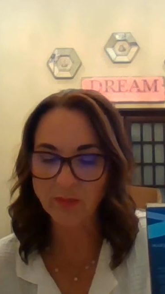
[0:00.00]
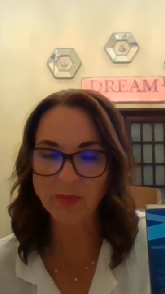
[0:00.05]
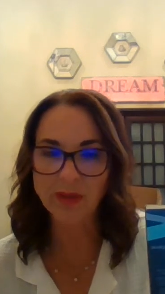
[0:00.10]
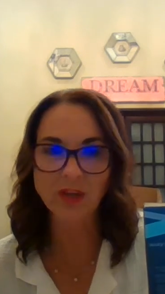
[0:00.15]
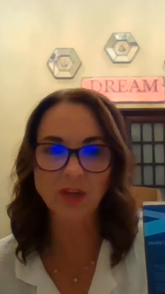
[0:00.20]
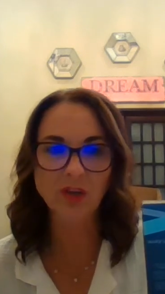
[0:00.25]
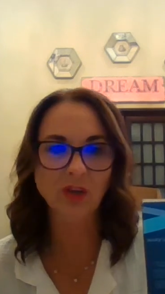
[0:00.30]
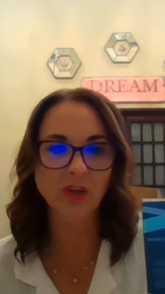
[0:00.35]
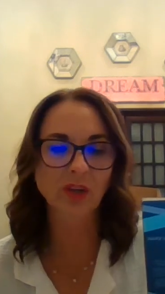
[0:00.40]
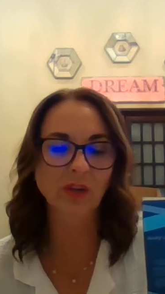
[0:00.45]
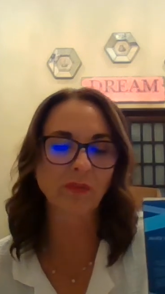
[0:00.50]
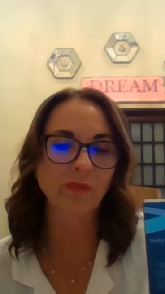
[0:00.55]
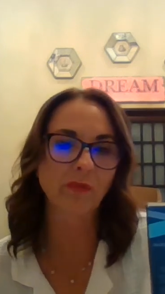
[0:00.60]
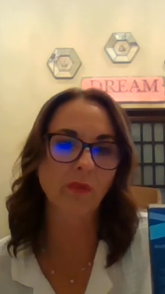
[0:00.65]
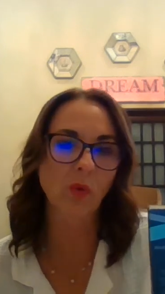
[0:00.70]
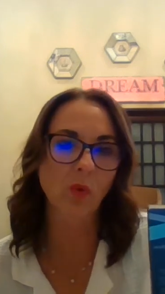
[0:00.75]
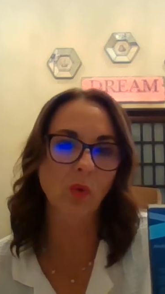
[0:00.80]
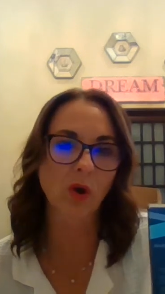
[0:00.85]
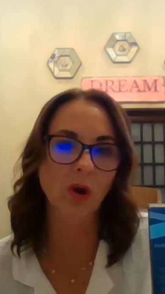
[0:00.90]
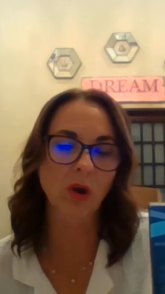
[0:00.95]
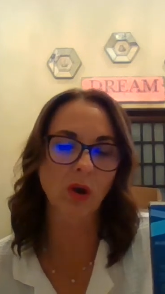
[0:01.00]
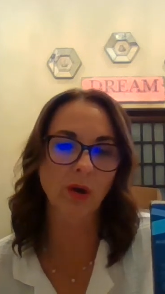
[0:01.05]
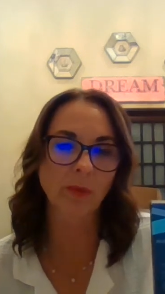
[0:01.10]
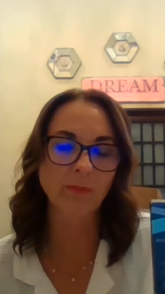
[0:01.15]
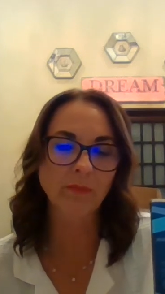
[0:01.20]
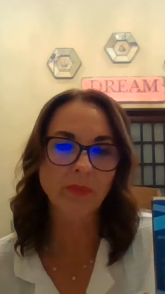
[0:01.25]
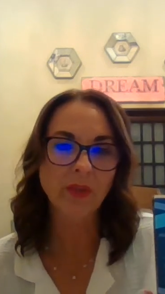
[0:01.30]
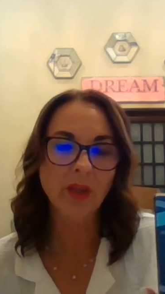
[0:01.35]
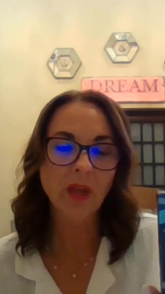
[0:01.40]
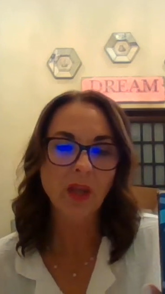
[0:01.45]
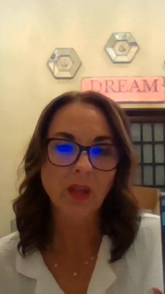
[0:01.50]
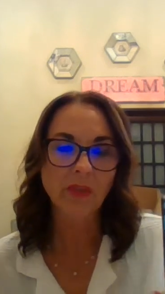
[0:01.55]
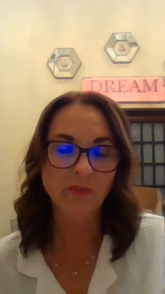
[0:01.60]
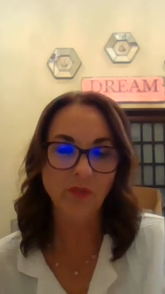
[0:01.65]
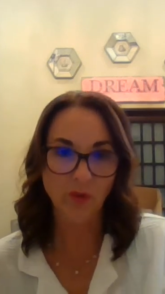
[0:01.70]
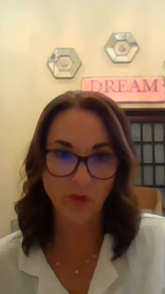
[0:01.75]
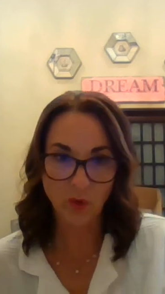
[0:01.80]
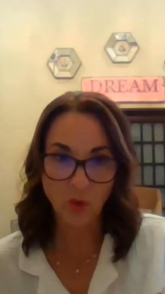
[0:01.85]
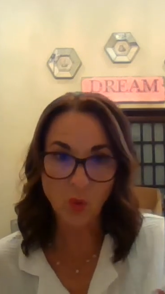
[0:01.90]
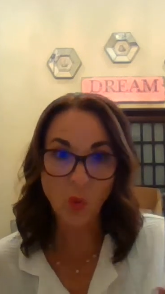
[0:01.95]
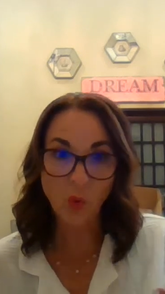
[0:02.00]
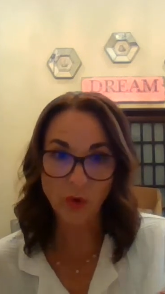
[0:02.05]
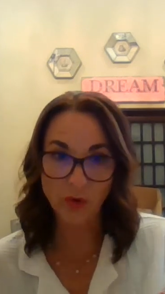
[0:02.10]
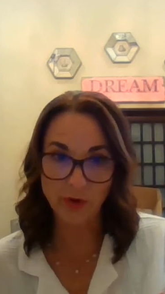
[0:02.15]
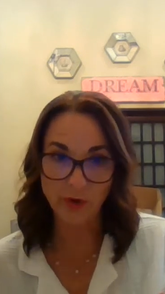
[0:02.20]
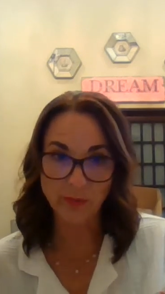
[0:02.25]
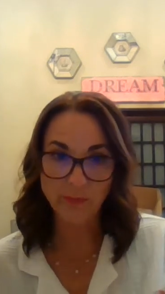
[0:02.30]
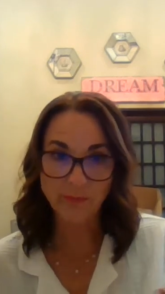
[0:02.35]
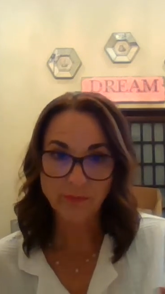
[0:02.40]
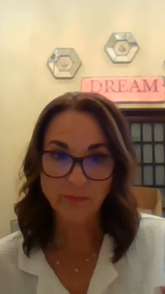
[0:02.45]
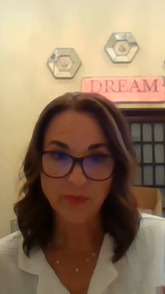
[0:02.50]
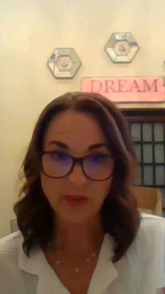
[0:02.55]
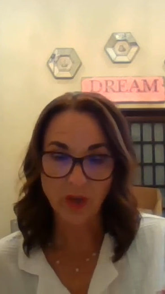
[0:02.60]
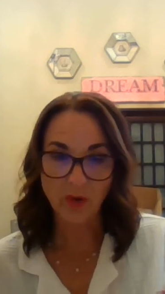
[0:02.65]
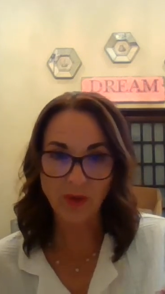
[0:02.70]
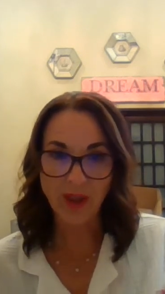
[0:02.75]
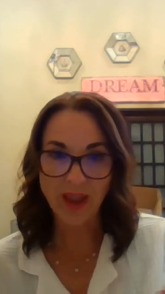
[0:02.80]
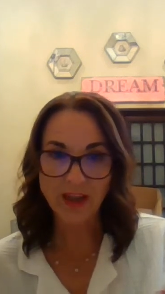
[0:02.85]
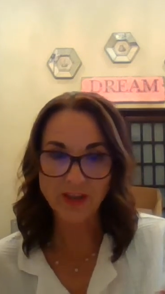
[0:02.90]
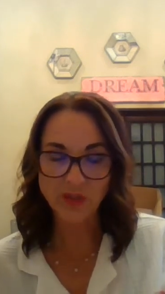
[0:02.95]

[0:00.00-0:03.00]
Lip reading: good for the quarter, okay?